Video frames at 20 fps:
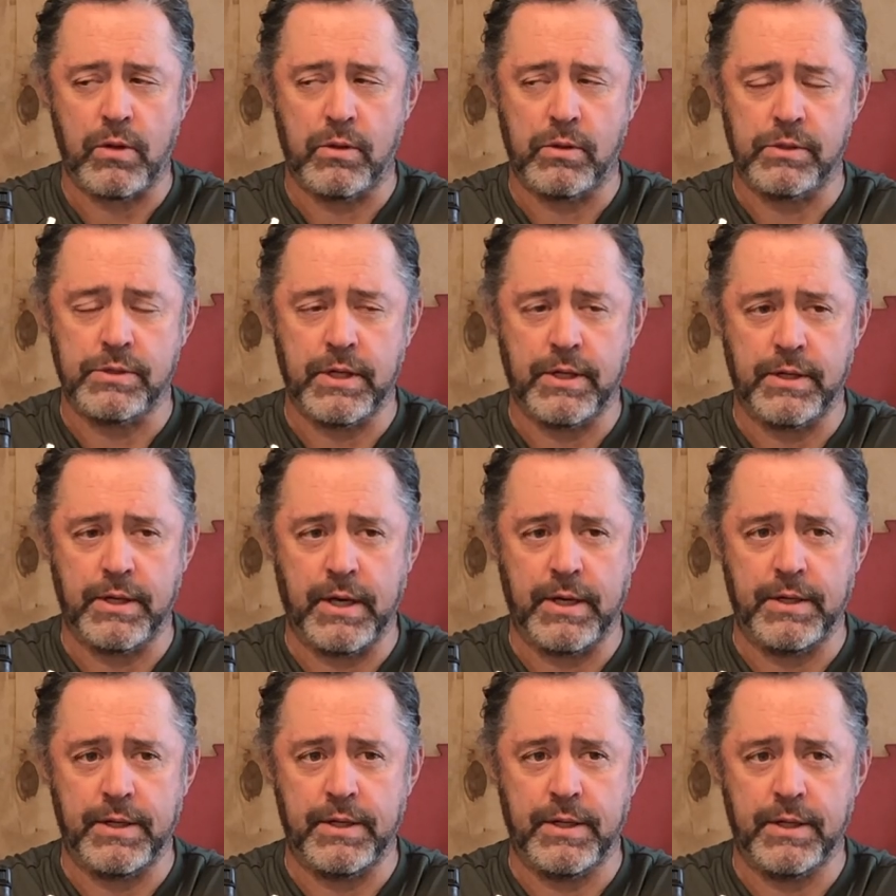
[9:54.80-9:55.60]
is that
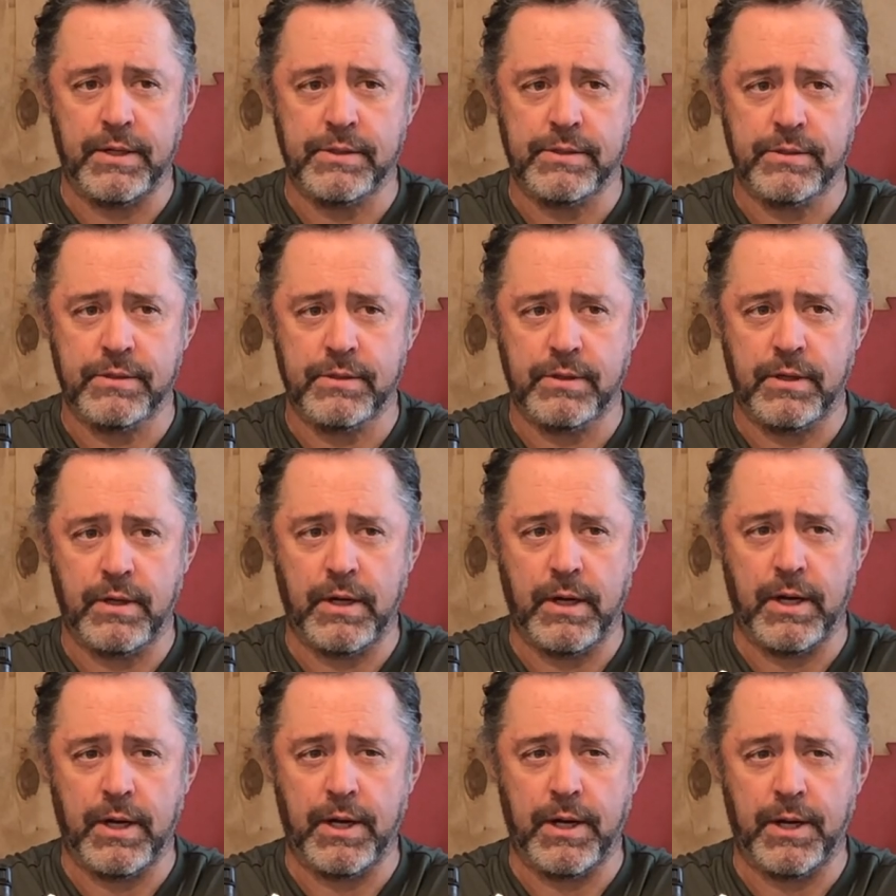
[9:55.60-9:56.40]
90 days?
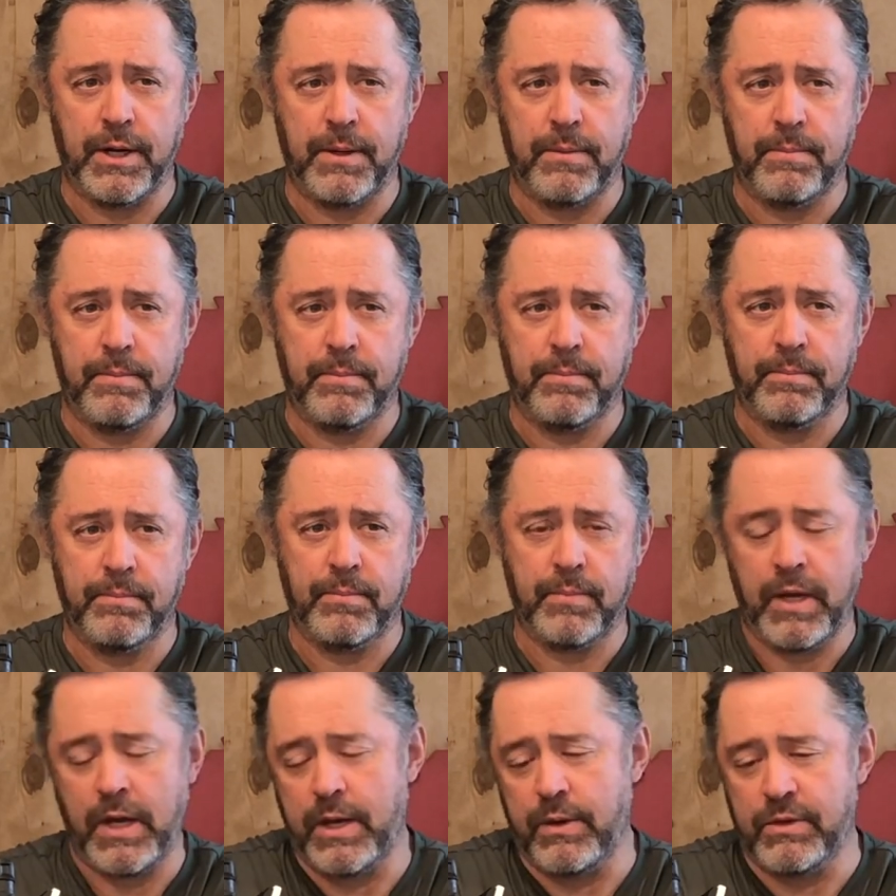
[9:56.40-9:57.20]

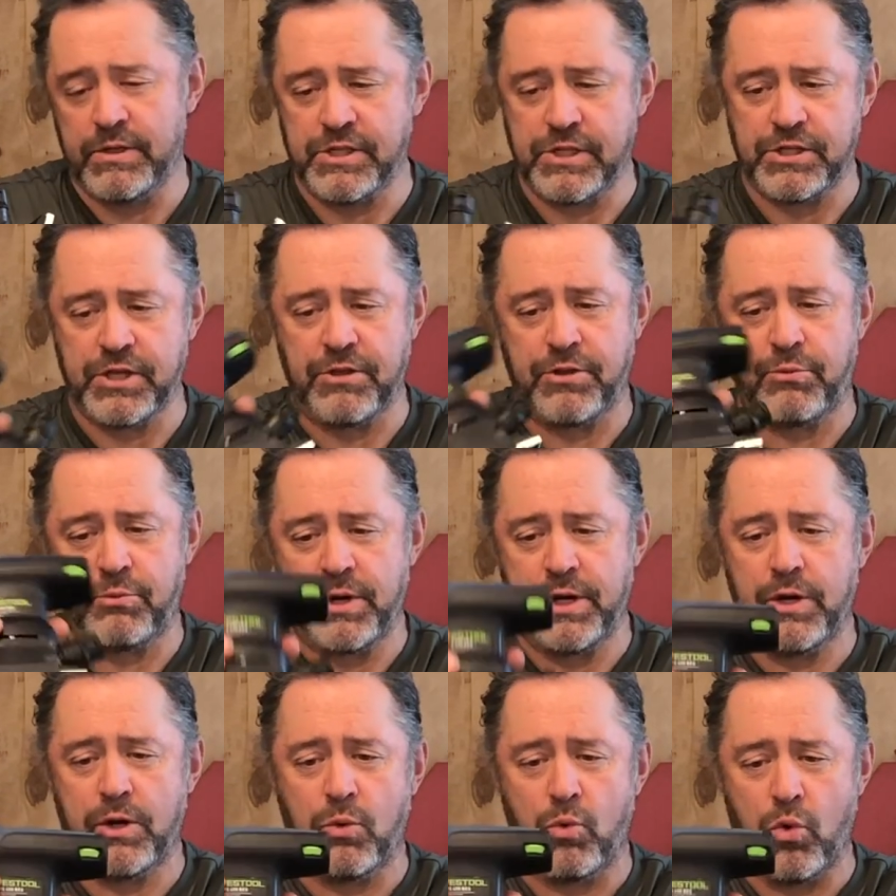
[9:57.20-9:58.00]
Anyways, it's a
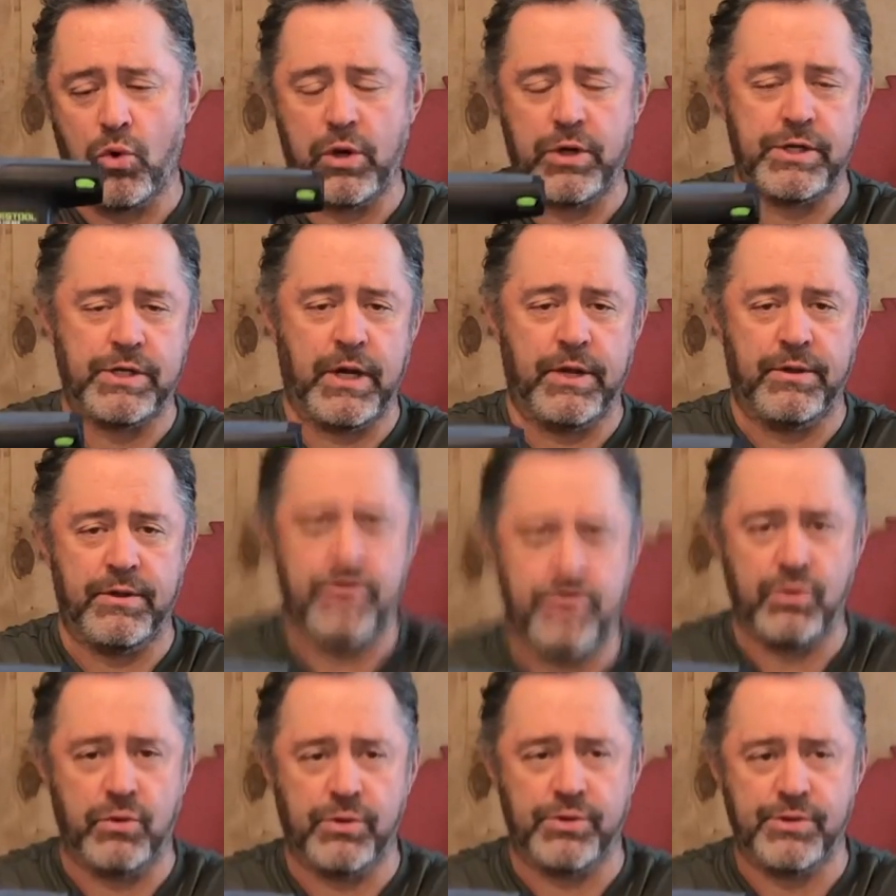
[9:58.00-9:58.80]
3-year warranty on the
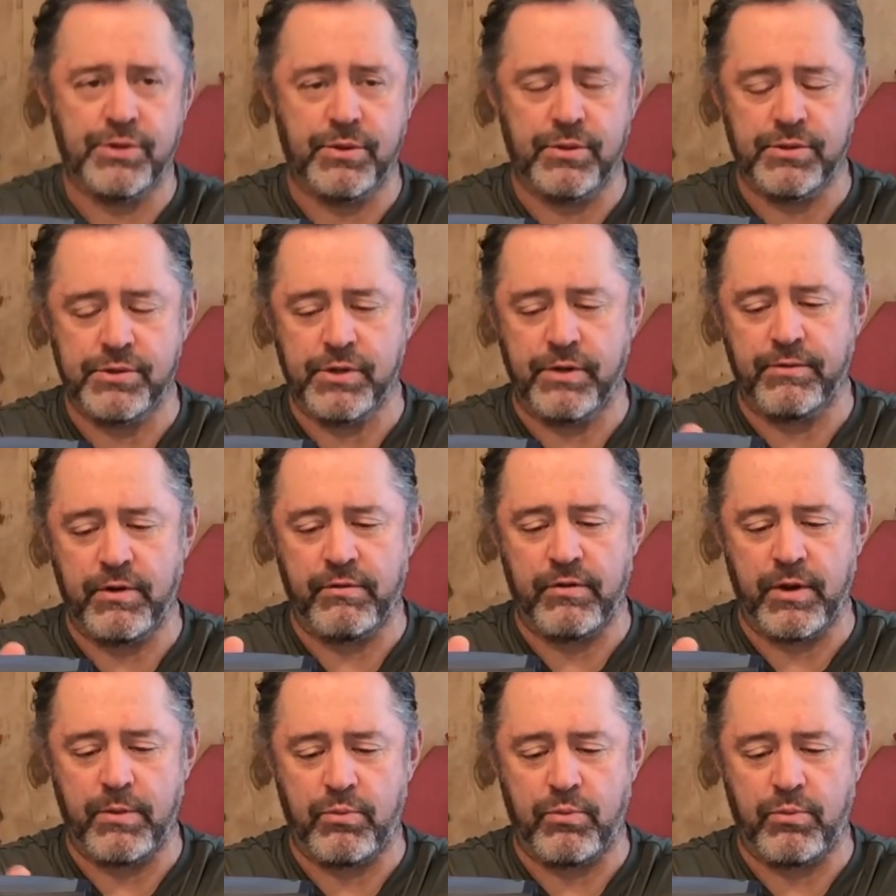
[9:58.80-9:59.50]
tool too. So if you have any